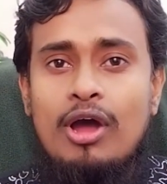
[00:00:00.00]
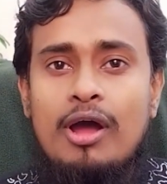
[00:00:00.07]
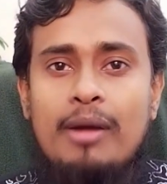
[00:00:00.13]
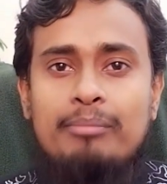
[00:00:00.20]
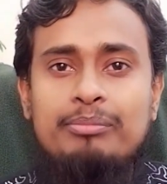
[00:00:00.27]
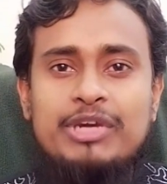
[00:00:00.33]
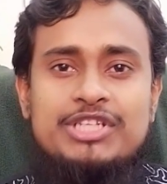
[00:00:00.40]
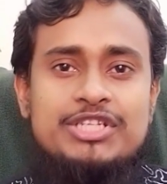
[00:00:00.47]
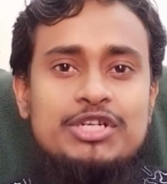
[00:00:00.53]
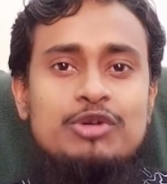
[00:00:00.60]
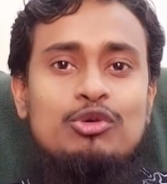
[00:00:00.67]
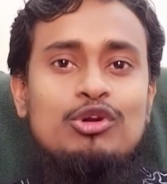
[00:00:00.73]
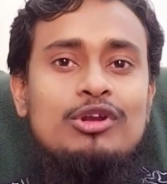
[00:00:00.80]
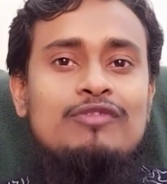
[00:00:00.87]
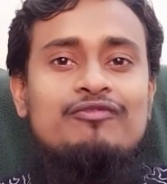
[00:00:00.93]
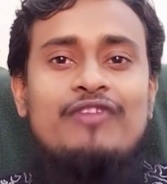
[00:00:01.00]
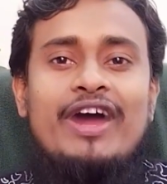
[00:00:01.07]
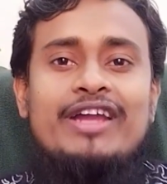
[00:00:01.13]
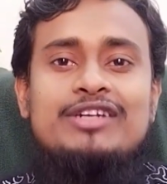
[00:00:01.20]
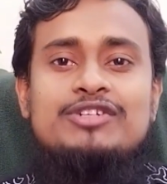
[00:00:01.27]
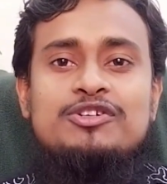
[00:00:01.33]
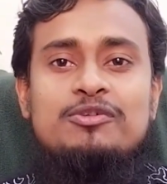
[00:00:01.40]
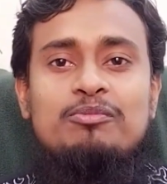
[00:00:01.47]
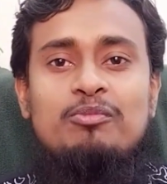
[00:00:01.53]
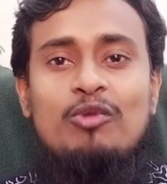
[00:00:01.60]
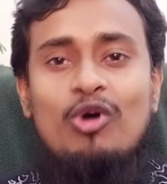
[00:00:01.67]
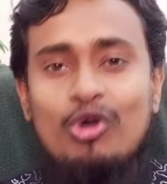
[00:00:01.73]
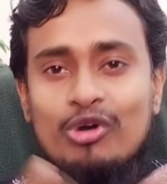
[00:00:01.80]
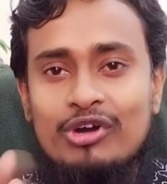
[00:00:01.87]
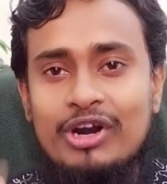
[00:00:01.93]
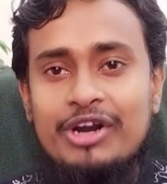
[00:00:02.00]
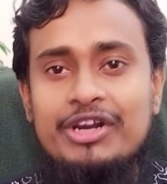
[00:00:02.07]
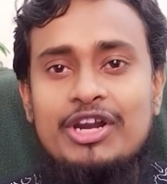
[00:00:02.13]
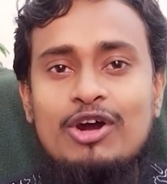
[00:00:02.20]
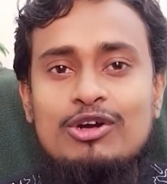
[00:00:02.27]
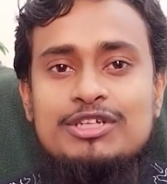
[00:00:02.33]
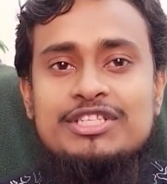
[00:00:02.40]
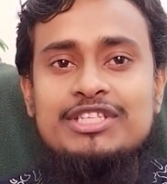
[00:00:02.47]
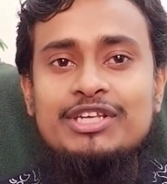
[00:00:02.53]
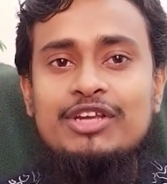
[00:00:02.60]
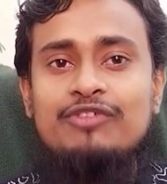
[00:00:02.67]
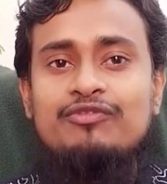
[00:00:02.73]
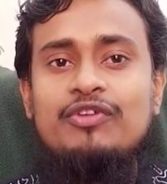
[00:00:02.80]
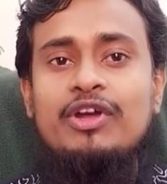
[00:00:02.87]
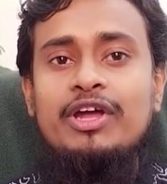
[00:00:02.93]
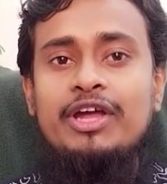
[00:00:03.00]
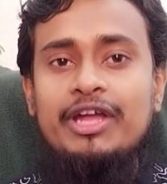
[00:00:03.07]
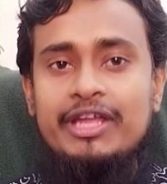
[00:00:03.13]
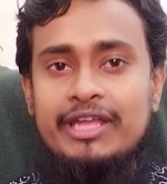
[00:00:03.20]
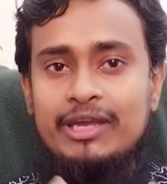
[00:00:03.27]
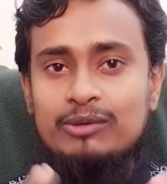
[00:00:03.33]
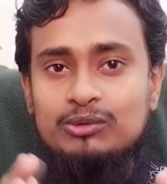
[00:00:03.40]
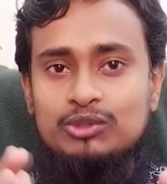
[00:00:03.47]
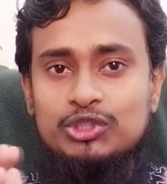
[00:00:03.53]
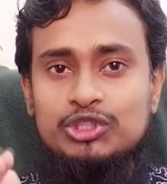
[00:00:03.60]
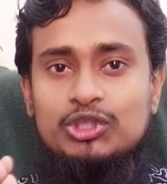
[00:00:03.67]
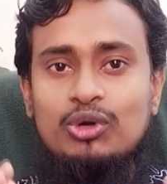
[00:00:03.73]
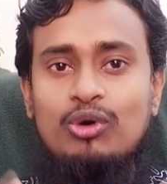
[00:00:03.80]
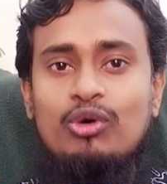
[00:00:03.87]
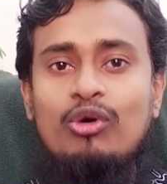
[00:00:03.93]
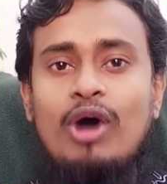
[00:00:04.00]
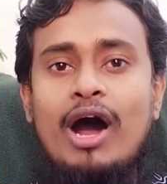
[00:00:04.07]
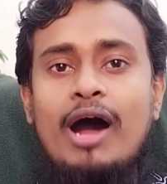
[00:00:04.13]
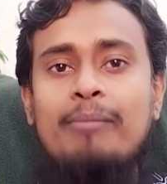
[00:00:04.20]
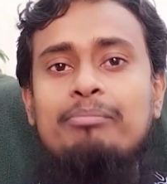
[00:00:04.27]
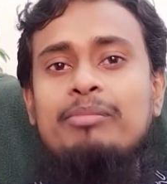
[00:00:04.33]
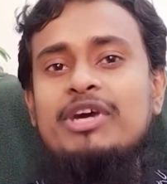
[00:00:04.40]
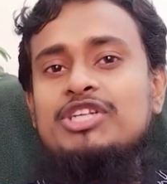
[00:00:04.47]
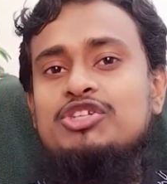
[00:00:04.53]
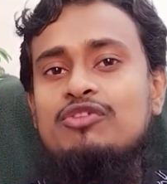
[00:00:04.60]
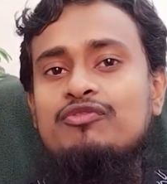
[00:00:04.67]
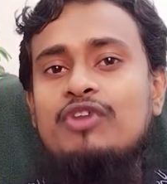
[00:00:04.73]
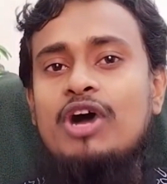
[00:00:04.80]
but you will find more rewards if you show a bit of